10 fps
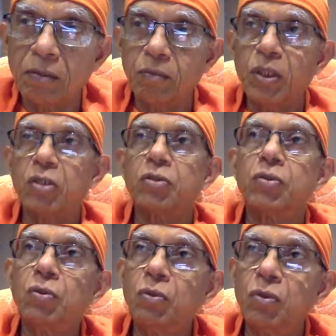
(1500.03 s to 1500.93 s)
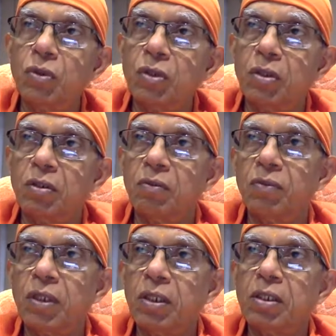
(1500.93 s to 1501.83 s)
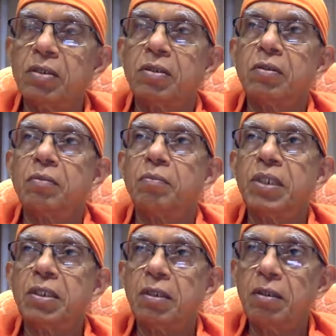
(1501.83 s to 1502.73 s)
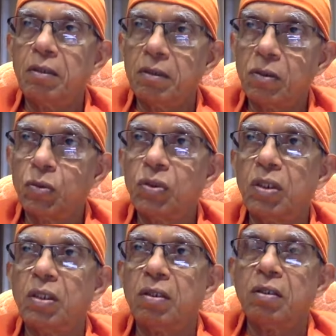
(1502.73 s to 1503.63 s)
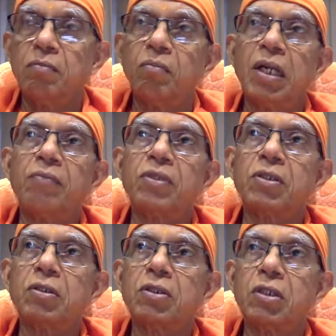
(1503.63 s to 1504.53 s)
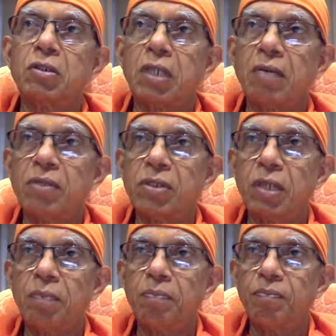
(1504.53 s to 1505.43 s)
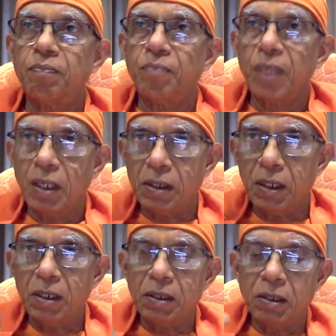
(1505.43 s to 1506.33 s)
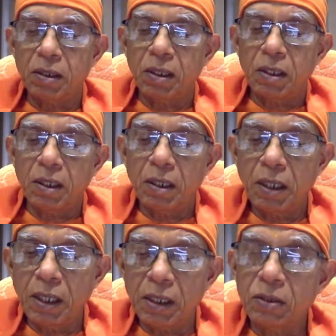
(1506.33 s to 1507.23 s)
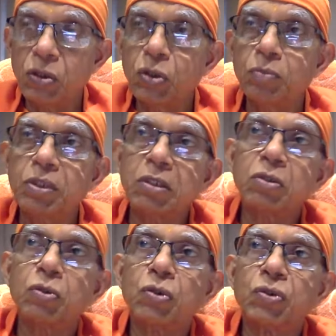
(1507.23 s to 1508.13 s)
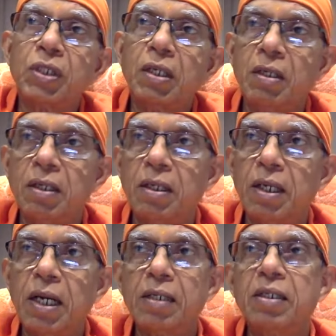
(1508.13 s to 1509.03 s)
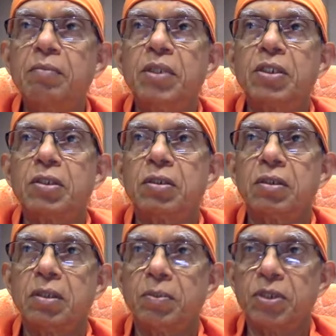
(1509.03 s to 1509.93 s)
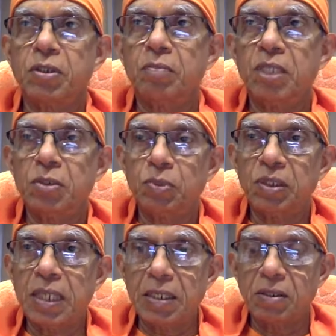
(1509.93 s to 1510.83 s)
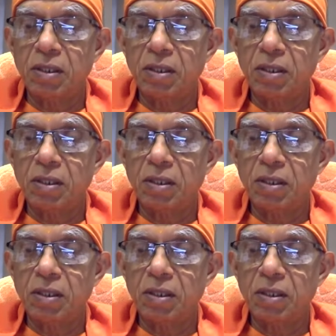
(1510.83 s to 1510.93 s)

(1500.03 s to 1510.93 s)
Because no, when it is bitten through the blood vessels, it travels up, and then he consumes it, so to say, and the person meets with death.